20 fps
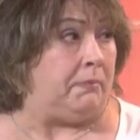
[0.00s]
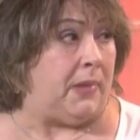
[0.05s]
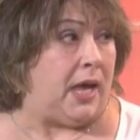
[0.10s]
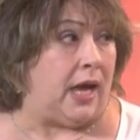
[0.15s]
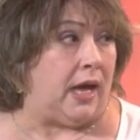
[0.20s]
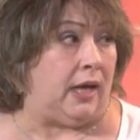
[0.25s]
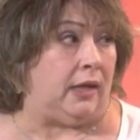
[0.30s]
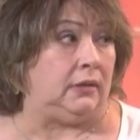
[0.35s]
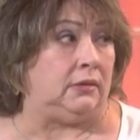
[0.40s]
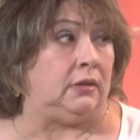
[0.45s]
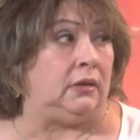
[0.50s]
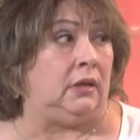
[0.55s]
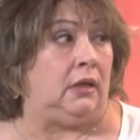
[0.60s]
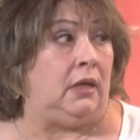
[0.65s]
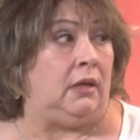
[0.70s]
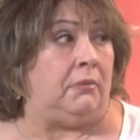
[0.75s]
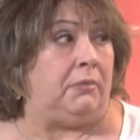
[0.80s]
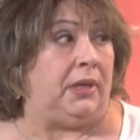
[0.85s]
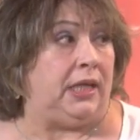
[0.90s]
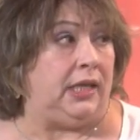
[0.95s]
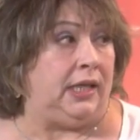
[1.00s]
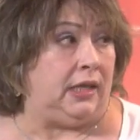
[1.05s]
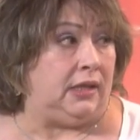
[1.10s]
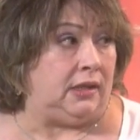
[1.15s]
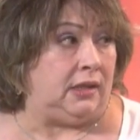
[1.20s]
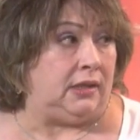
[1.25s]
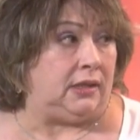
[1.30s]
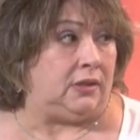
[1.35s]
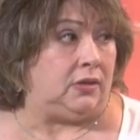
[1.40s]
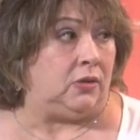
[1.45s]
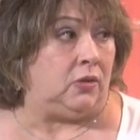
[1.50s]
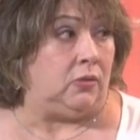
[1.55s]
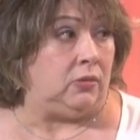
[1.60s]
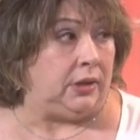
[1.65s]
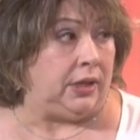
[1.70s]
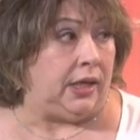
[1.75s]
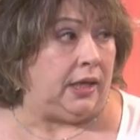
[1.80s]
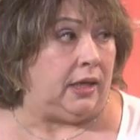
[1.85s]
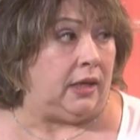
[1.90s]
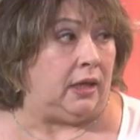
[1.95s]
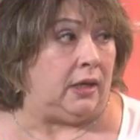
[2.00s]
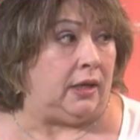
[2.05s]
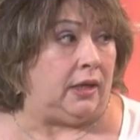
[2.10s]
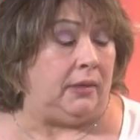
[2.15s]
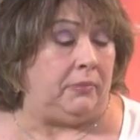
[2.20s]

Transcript: met by the end of the school year.